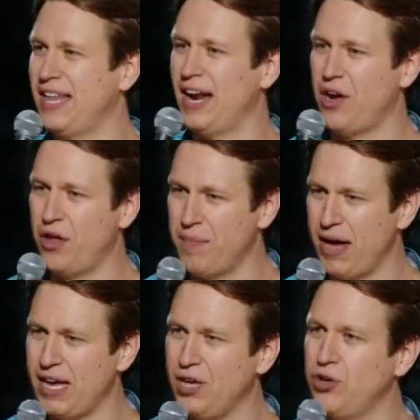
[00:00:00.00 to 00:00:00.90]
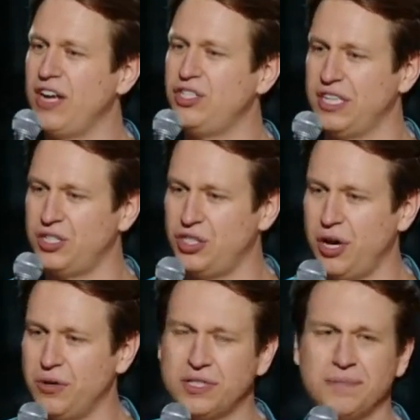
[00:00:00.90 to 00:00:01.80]
I call them my incredulous
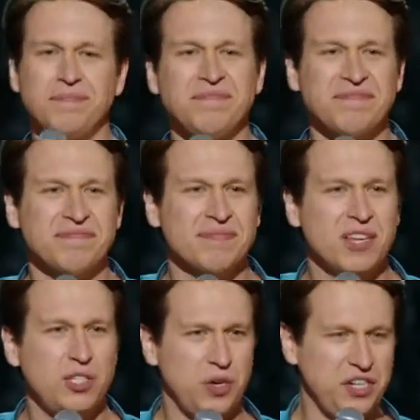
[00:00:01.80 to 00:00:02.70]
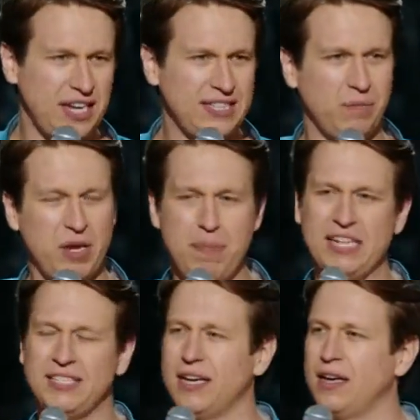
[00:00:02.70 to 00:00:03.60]
jokes. It's where you say something
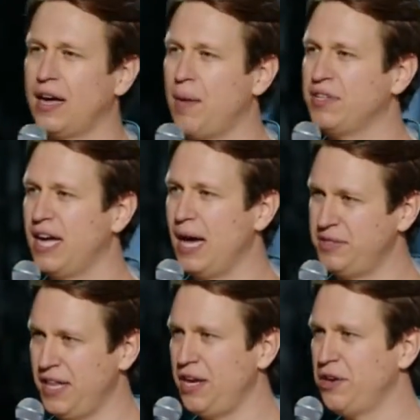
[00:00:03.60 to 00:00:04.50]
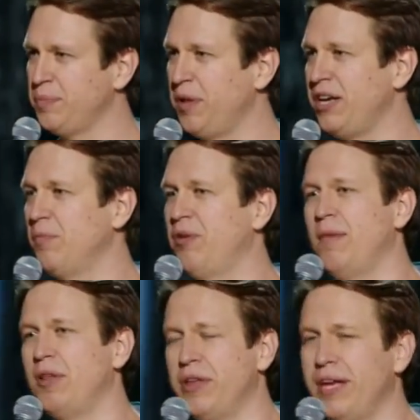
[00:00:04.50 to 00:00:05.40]
basic a couple times and then you explain your
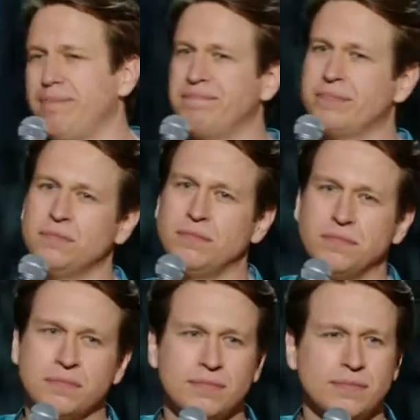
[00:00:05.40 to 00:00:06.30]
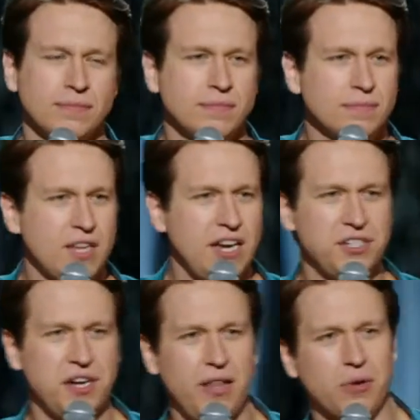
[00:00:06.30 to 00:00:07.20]
problem with it. Here's
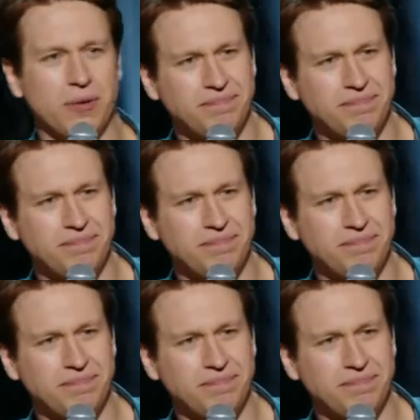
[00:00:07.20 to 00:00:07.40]
another one.